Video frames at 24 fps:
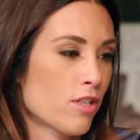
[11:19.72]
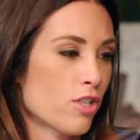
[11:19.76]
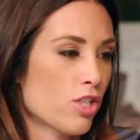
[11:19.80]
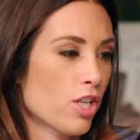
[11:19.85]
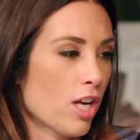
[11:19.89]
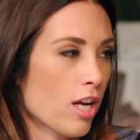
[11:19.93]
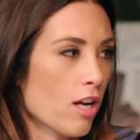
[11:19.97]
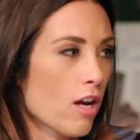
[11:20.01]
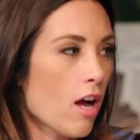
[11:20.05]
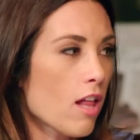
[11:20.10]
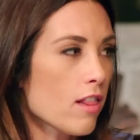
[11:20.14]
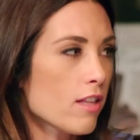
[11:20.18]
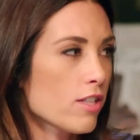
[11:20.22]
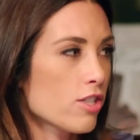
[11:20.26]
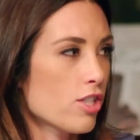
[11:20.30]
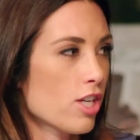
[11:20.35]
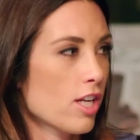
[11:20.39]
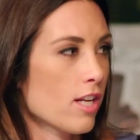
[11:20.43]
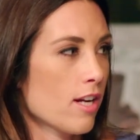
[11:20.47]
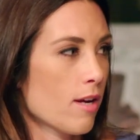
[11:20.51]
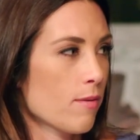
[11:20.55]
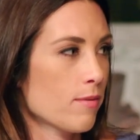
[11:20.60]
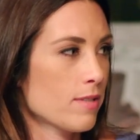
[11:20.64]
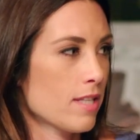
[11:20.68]
to Shakeology
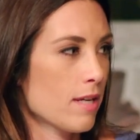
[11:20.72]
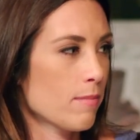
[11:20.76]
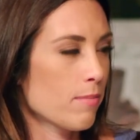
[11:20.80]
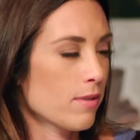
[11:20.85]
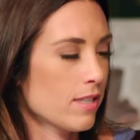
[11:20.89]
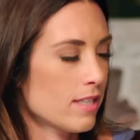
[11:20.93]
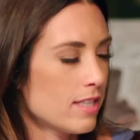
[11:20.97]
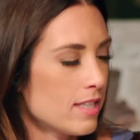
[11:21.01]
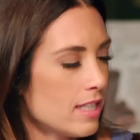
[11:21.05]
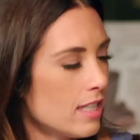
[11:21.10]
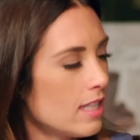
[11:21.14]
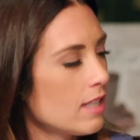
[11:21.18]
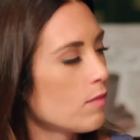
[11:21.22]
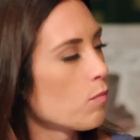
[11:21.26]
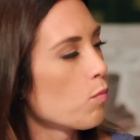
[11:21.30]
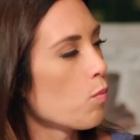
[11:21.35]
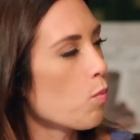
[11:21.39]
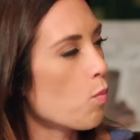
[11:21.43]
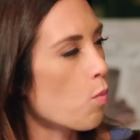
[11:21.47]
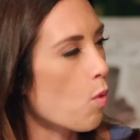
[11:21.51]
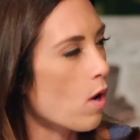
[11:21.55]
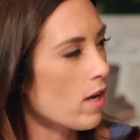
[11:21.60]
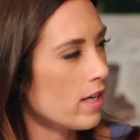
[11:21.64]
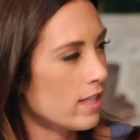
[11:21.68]
and I was able to see
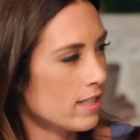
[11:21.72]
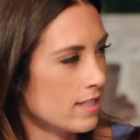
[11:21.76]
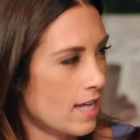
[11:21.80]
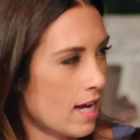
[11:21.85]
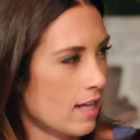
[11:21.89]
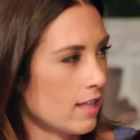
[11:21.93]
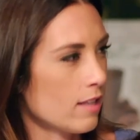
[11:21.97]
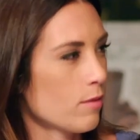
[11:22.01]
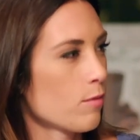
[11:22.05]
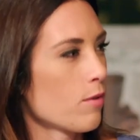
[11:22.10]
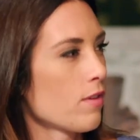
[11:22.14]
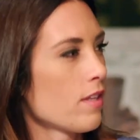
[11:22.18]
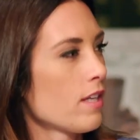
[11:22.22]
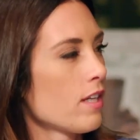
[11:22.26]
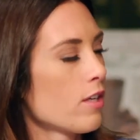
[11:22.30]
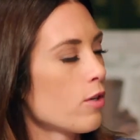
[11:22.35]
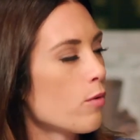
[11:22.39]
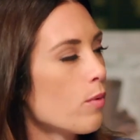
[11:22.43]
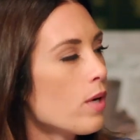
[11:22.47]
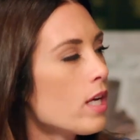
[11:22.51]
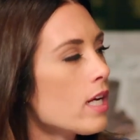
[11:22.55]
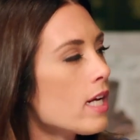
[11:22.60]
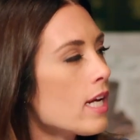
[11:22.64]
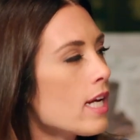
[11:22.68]
what exactly were the
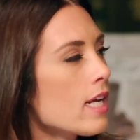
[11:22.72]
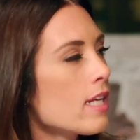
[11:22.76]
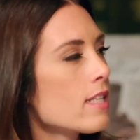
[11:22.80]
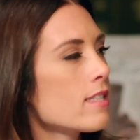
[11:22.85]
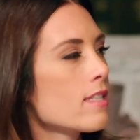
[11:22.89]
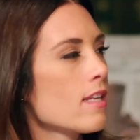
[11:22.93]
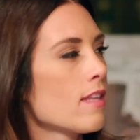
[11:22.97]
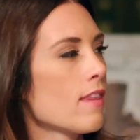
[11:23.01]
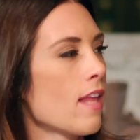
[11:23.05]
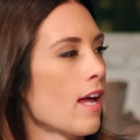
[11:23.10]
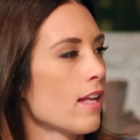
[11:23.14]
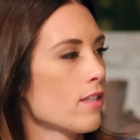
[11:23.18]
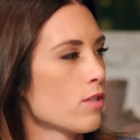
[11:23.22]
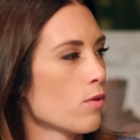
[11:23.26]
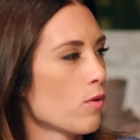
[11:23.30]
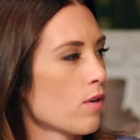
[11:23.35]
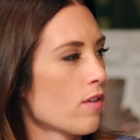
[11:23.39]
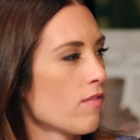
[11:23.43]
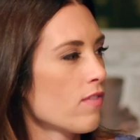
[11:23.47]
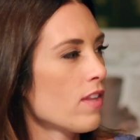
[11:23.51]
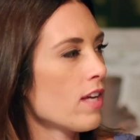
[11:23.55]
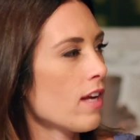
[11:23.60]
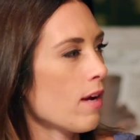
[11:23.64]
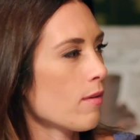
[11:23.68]
ingredients and that sort
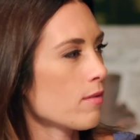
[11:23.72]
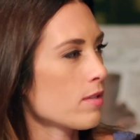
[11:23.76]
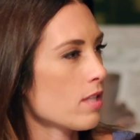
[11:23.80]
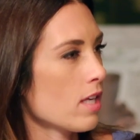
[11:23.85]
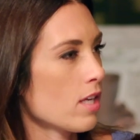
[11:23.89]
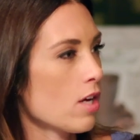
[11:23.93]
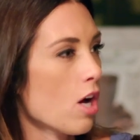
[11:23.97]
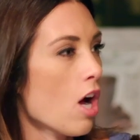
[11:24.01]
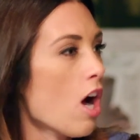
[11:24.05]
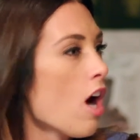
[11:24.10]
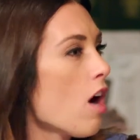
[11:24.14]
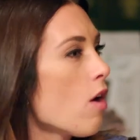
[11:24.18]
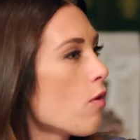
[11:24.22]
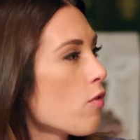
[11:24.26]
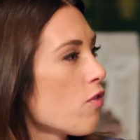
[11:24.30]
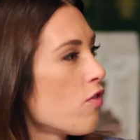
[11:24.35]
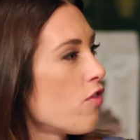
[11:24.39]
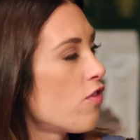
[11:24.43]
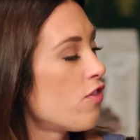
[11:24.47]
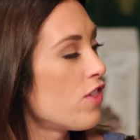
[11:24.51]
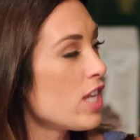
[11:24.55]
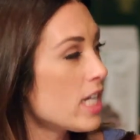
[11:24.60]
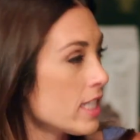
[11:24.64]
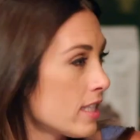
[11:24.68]
of thing, I was like, oh,
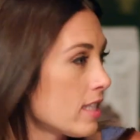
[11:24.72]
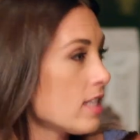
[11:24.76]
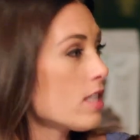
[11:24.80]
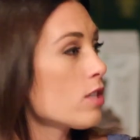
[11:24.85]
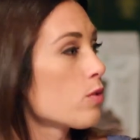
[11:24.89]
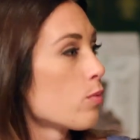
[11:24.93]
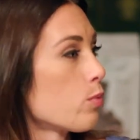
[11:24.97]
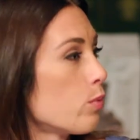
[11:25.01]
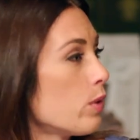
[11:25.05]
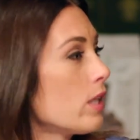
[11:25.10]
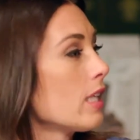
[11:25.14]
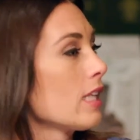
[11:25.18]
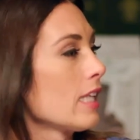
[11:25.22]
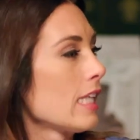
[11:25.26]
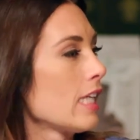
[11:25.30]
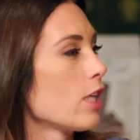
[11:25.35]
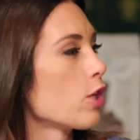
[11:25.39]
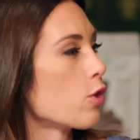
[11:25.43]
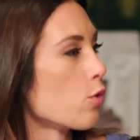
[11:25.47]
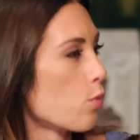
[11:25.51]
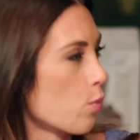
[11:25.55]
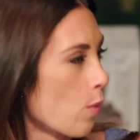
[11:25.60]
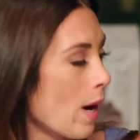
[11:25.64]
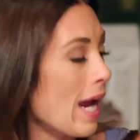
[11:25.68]
this is really
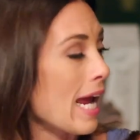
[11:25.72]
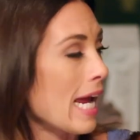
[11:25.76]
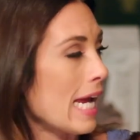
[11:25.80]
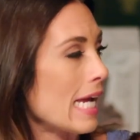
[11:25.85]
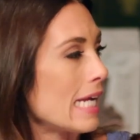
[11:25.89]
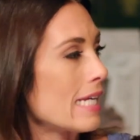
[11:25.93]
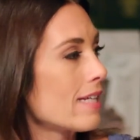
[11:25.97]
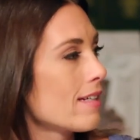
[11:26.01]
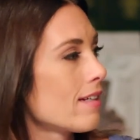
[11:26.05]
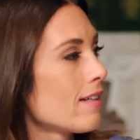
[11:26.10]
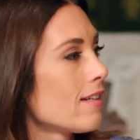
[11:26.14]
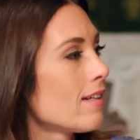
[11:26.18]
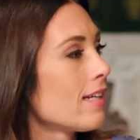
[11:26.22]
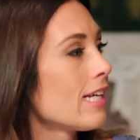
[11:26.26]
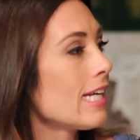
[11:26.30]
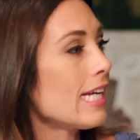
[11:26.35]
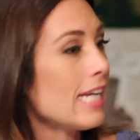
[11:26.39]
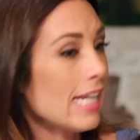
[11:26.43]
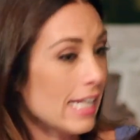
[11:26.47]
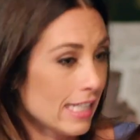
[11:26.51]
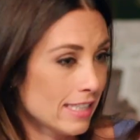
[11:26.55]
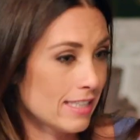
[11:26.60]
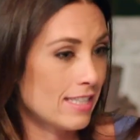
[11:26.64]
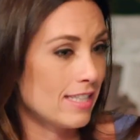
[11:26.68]
great.
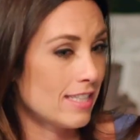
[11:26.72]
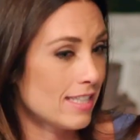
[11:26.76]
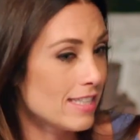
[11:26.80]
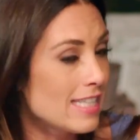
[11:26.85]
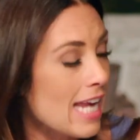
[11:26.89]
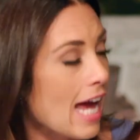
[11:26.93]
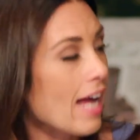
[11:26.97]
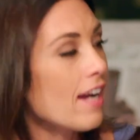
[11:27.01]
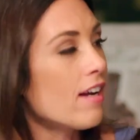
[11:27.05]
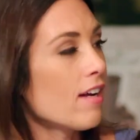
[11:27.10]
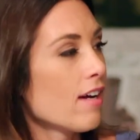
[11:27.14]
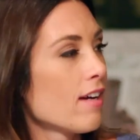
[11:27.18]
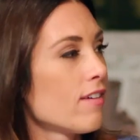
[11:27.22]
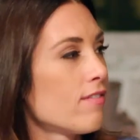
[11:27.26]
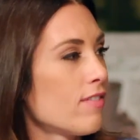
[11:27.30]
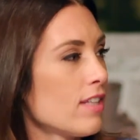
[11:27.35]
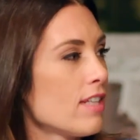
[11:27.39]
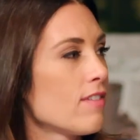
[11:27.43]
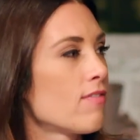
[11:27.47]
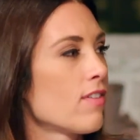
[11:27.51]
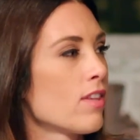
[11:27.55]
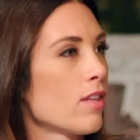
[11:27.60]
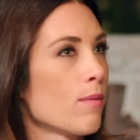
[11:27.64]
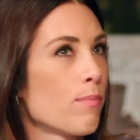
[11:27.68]
Instead of
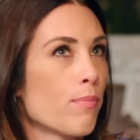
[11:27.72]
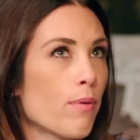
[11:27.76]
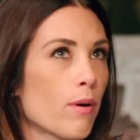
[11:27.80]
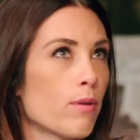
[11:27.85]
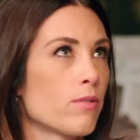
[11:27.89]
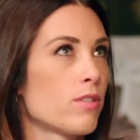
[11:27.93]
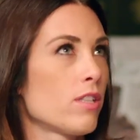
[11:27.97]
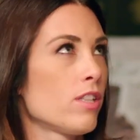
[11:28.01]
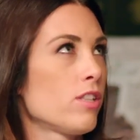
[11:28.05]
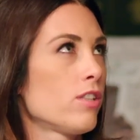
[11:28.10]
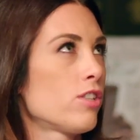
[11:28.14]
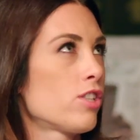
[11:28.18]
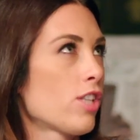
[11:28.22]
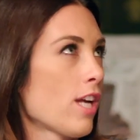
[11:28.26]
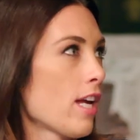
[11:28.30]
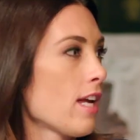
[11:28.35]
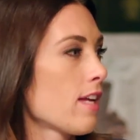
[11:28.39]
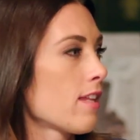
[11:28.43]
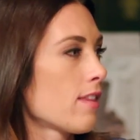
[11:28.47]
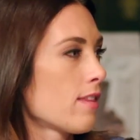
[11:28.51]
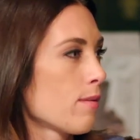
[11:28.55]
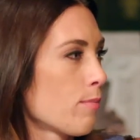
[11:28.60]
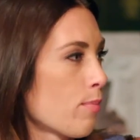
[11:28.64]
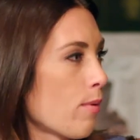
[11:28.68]
even the protein
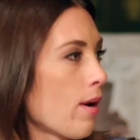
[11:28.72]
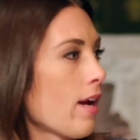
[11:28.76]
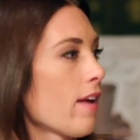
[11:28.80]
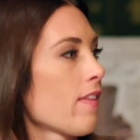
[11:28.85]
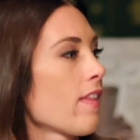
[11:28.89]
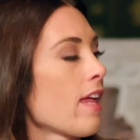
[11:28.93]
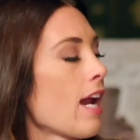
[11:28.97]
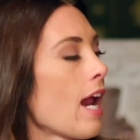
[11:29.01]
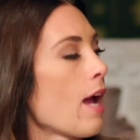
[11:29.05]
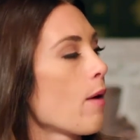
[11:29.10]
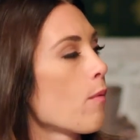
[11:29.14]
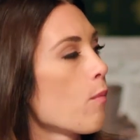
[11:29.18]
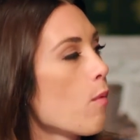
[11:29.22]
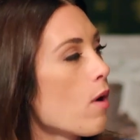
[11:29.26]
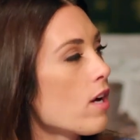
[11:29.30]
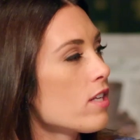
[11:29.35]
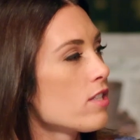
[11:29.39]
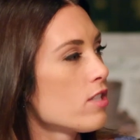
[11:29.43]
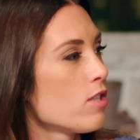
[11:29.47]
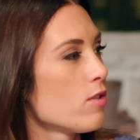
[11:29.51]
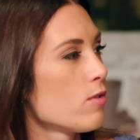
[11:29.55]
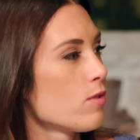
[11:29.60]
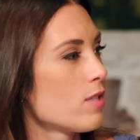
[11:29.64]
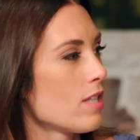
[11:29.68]
shake, the brand that I
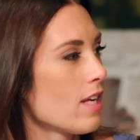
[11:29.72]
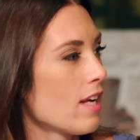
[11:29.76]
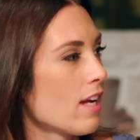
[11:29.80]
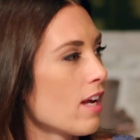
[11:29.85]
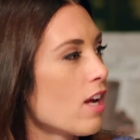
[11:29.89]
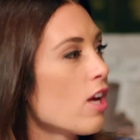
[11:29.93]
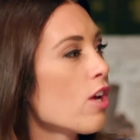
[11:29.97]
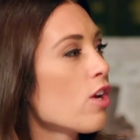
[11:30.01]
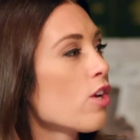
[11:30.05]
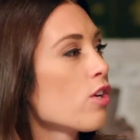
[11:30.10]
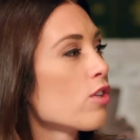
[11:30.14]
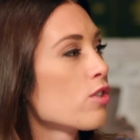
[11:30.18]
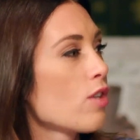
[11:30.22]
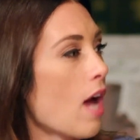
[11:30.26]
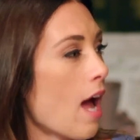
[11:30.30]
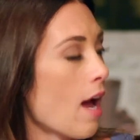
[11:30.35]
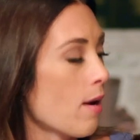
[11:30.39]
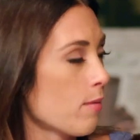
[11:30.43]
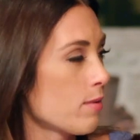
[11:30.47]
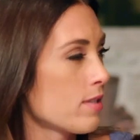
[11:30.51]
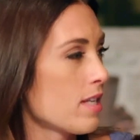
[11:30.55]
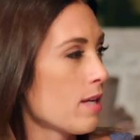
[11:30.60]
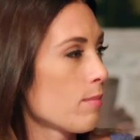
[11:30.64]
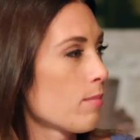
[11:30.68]
was using,
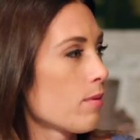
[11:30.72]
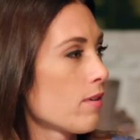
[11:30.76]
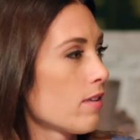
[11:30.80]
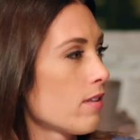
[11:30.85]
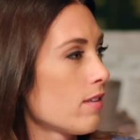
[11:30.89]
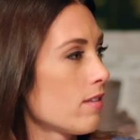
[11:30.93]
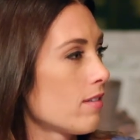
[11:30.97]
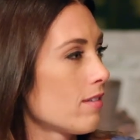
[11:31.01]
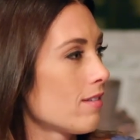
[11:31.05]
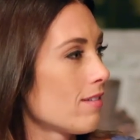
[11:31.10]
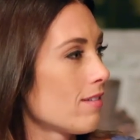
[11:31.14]
I was able to